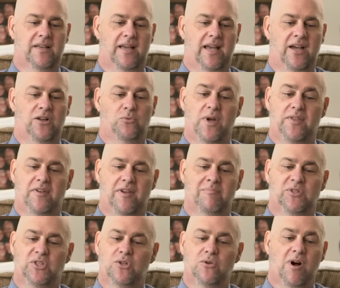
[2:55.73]
and with him
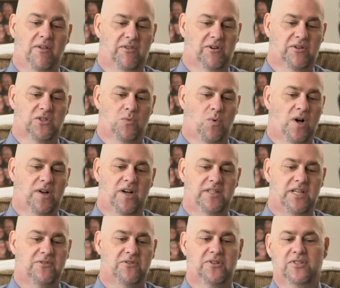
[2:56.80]
two others, one on
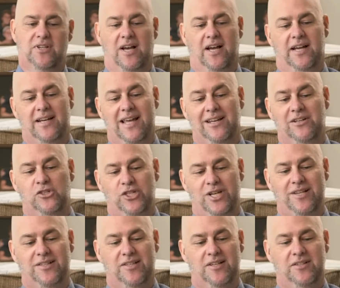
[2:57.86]
either side, and
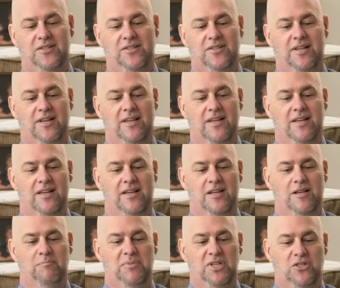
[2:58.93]
Jesus
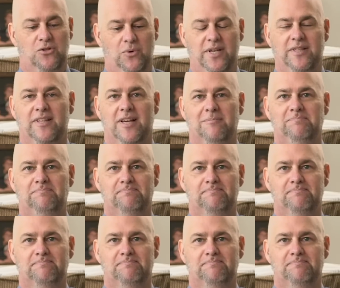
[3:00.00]
between them.